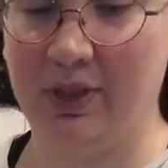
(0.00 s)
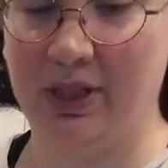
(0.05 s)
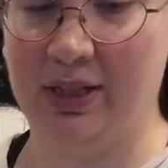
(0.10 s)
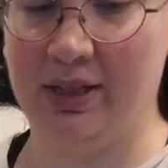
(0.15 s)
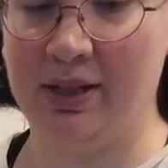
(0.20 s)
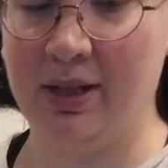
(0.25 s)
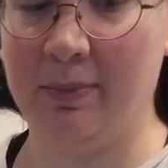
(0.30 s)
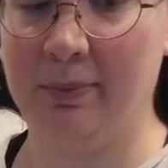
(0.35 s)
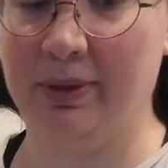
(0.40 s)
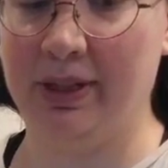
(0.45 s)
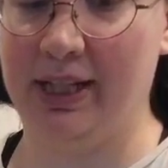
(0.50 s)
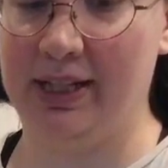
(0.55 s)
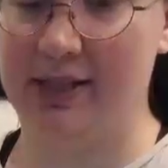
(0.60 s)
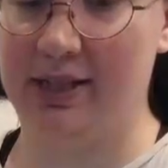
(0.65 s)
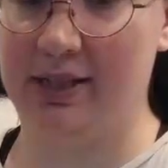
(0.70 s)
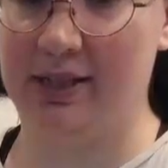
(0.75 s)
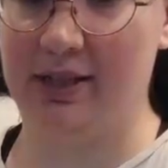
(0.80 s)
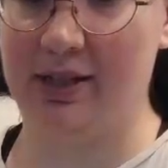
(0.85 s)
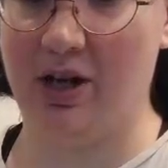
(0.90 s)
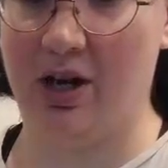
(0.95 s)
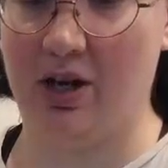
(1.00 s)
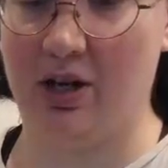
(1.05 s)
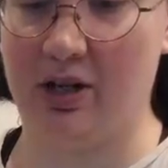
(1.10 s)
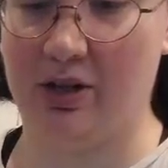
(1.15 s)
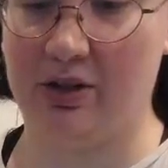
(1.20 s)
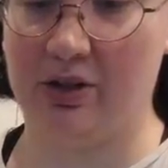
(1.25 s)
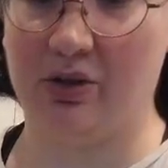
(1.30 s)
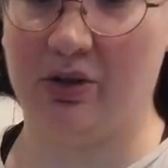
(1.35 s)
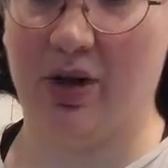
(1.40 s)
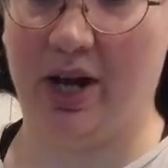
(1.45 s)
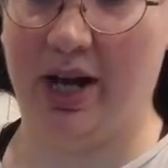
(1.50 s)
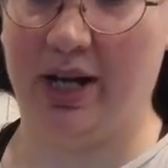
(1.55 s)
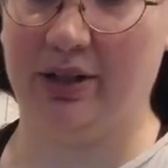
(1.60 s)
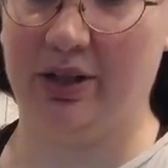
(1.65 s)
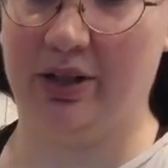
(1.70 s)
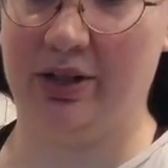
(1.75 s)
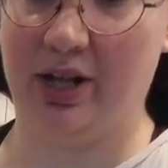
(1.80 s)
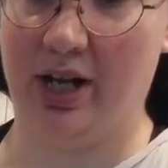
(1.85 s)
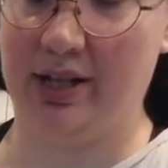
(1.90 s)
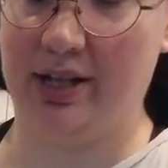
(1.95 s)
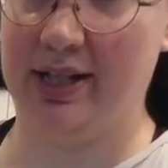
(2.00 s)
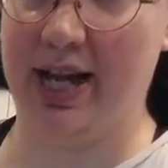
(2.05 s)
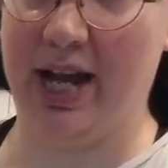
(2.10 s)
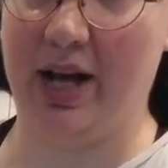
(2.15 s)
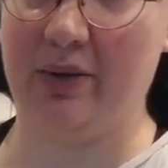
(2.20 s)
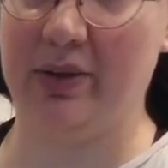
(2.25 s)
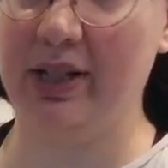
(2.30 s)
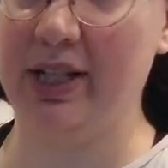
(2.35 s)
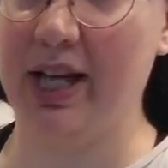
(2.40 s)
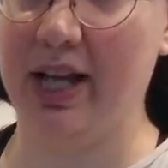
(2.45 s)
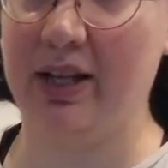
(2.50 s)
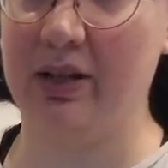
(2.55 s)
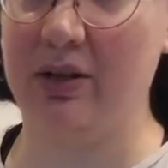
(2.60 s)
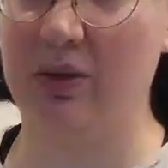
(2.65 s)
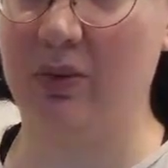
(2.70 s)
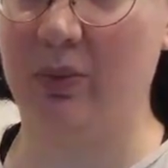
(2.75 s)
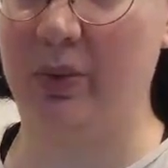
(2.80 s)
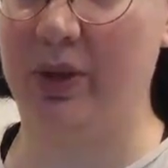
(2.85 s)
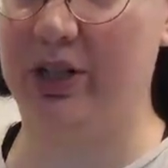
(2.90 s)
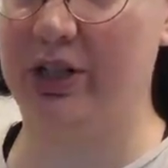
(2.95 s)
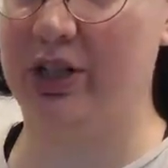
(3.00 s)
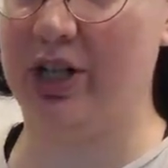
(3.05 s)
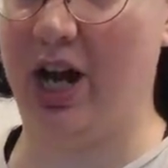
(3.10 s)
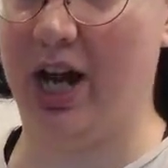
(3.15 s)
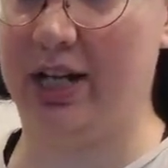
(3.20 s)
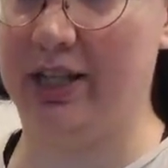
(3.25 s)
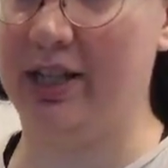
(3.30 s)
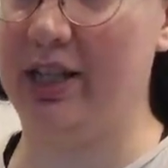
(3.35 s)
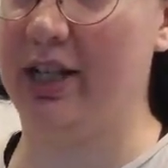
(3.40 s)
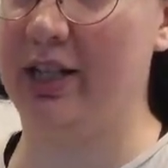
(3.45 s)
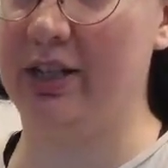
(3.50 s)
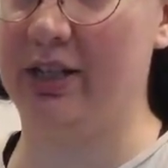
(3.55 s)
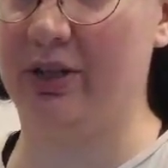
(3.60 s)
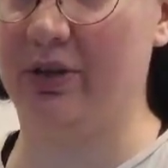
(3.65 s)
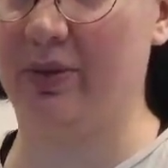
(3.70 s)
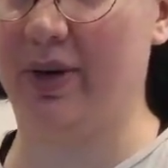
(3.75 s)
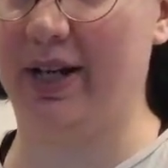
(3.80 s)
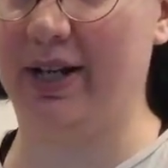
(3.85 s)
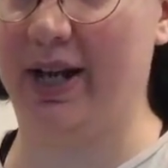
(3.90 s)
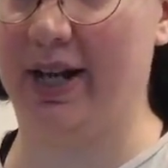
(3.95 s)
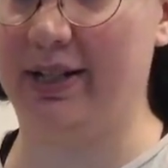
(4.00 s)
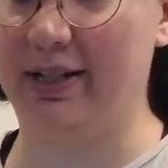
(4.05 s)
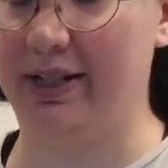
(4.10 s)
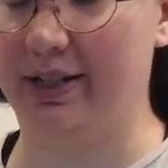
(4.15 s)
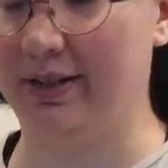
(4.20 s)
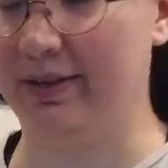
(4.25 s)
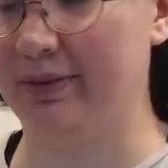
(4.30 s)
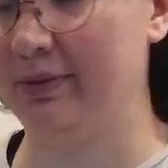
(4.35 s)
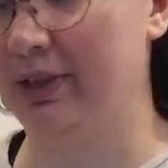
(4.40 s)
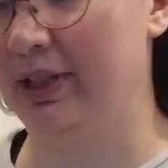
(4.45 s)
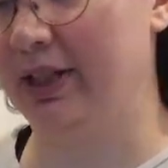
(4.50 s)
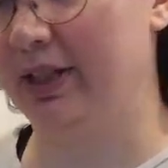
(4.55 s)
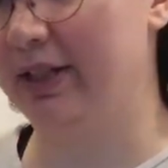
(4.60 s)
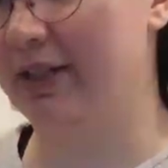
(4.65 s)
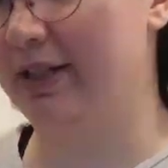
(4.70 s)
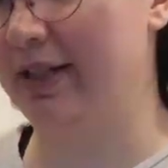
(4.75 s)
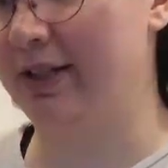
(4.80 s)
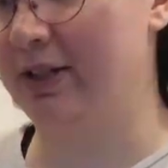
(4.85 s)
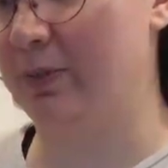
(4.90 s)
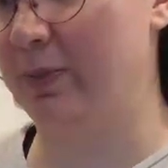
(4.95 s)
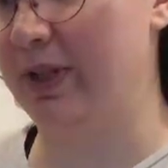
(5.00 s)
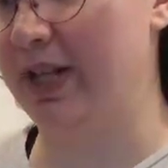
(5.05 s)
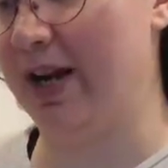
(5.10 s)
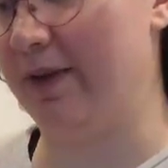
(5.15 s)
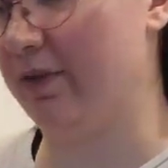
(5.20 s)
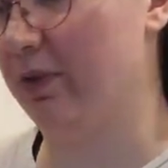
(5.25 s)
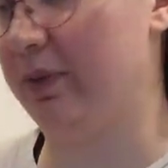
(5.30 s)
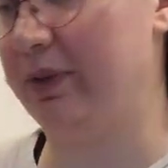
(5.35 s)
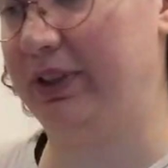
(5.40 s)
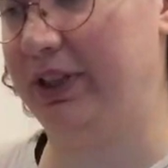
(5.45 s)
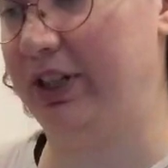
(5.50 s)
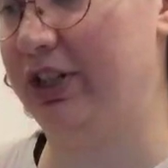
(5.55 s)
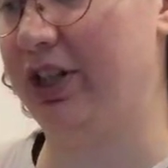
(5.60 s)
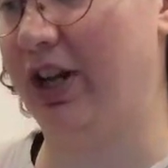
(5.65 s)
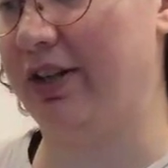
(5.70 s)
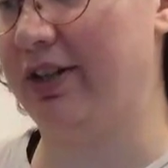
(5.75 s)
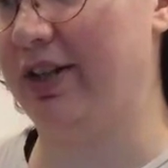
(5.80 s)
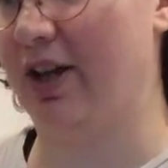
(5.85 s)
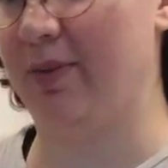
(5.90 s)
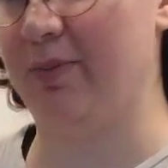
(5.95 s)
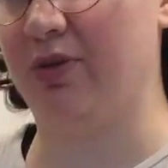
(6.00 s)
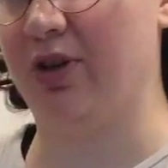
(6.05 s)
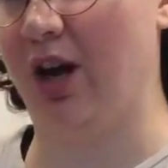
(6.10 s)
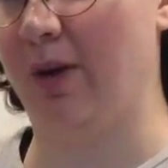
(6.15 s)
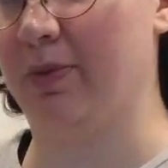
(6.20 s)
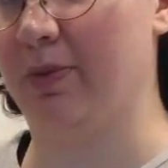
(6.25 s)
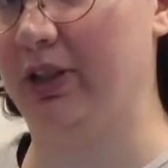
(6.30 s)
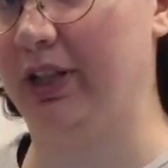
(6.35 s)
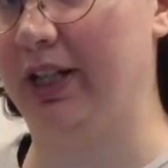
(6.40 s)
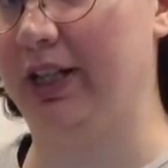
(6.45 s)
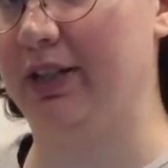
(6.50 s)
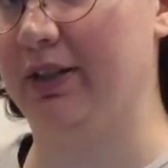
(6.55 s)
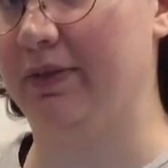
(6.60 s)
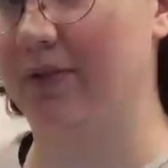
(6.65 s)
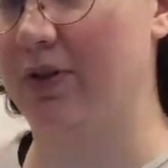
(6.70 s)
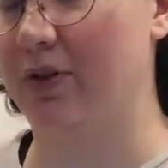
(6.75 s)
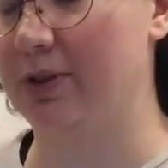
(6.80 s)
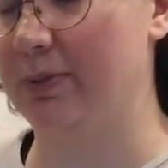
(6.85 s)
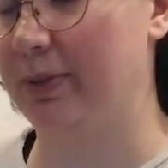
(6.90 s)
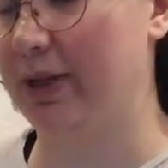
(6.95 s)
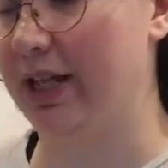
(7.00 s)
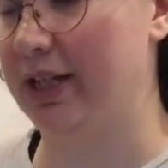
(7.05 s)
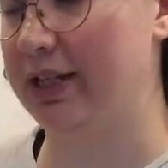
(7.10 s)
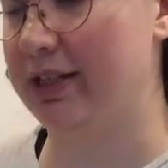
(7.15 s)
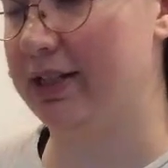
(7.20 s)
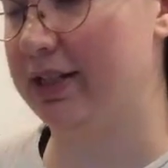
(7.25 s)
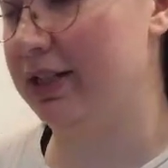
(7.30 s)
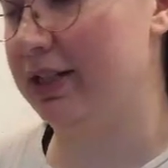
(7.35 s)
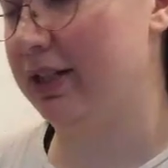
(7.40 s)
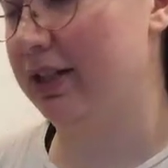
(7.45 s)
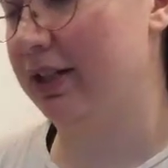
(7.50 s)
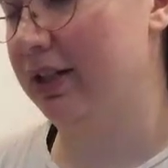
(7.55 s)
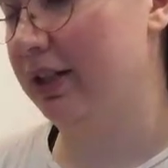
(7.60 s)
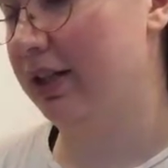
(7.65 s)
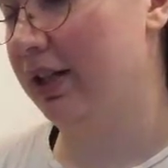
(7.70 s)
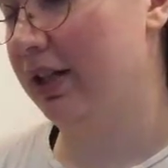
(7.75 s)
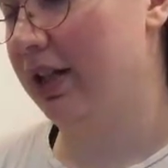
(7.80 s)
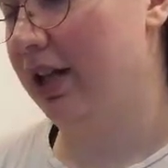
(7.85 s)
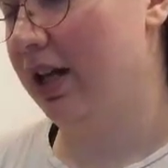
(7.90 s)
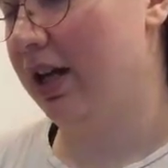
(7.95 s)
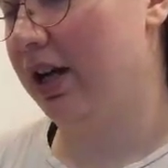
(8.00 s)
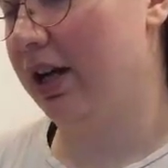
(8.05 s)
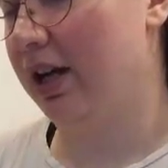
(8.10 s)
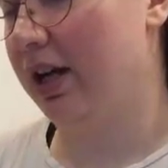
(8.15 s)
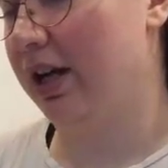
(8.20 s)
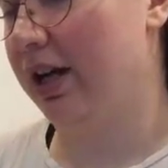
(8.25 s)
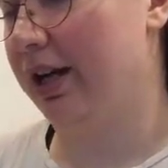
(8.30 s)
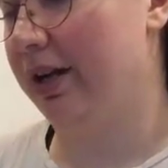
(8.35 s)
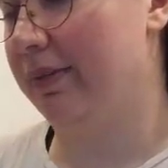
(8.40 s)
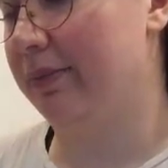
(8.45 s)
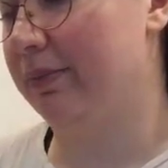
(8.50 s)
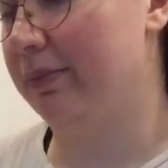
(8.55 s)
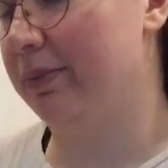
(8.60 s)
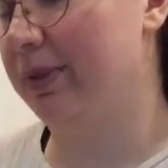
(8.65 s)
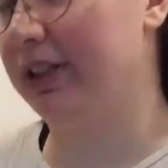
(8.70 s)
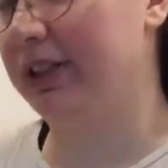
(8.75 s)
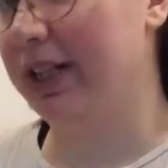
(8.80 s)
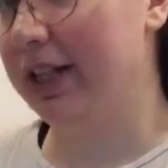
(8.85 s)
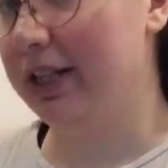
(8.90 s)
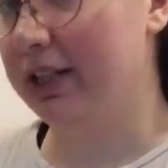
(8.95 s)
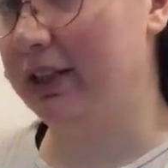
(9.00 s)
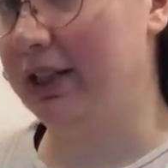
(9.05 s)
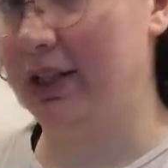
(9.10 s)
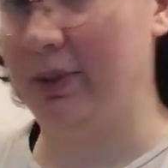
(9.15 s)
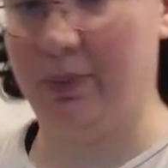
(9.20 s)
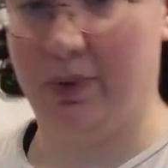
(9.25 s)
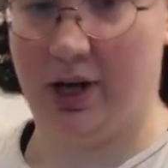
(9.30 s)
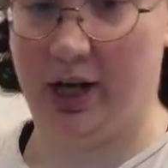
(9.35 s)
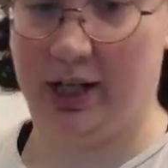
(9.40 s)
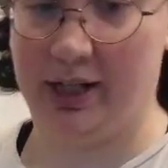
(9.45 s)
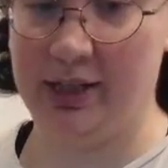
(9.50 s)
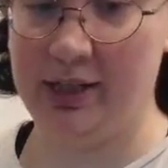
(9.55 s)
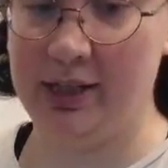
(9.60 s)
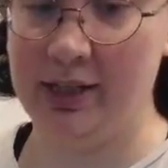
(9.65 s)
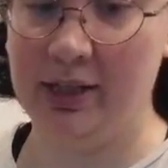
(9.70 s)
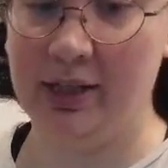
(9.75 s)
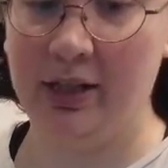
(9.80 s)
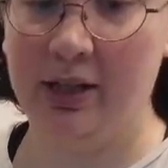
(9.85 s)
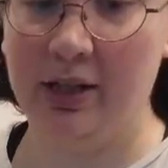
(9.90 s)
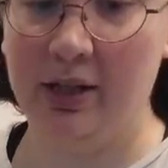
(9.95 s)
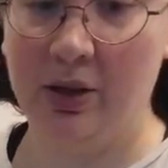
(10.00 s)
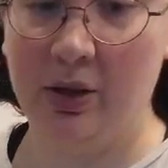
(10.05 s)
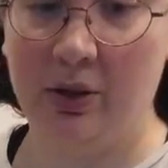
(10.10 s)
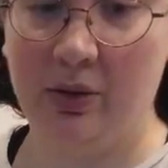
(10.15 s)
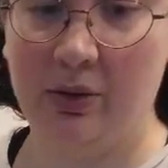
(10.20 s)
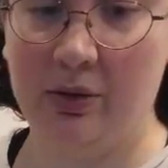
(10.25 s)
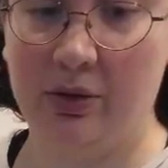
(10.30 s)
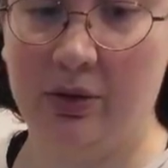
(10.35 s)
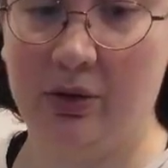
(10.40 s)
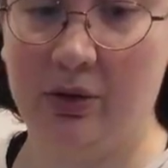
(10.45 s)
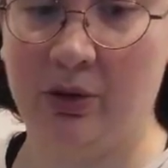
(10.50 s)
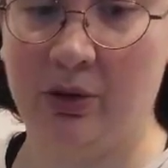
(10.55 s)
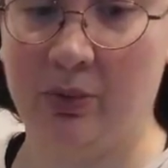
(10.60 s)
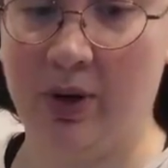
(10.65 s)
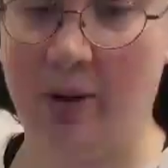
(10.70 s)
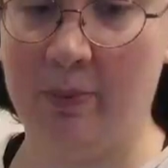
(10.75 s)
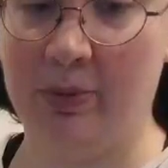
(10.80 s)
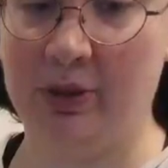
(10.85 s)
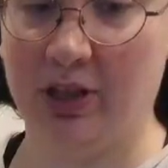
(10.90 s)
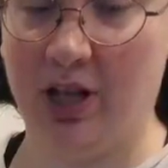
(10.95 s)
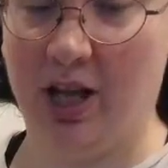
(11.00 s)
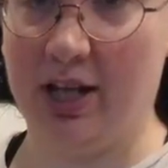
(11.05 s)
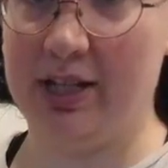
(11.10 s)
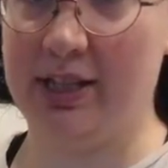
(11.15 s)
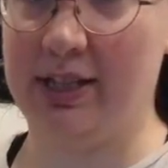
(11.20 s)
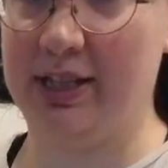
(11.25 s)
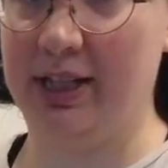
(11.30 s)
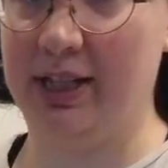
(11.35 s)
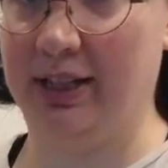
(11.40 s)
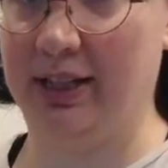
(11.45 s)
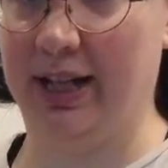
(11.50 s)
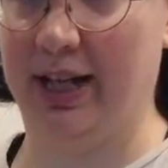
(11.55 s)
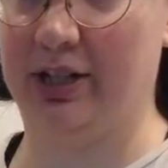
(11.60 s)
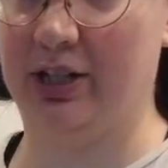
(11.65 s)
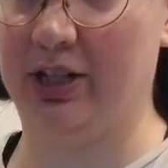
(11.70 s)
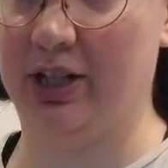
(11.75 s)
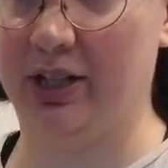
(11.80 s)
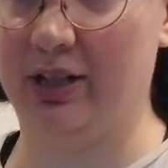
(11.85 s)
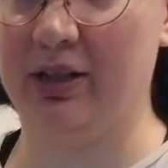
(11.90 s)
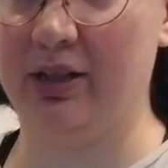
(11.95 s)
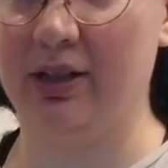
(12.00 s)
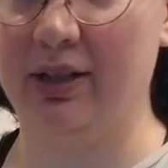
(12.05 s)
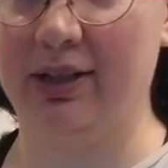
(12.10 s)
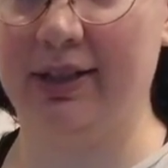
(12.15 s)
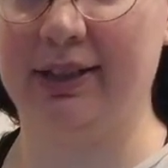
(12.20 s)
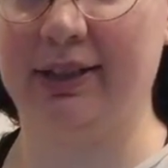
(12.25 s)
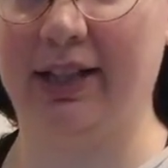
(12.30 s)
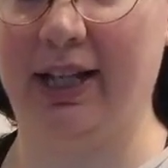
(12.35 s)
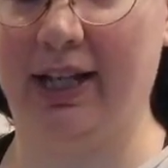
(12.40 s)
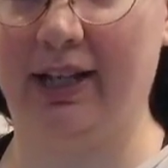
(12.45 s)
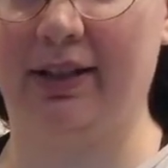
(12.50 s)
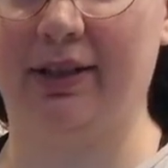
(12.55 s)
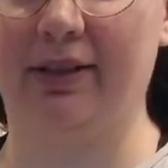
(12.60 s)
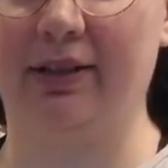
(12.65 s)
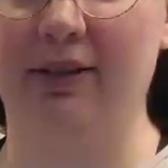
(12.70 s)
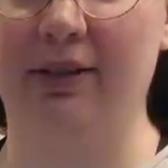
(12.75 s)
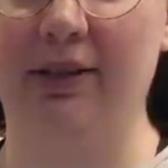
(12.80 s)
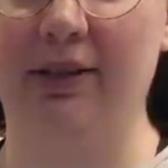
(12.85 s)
some places are trying to shut down again, which I think is a great idea since we never really shut down properly in the first place. Politically wise, Trump lost the election. Like,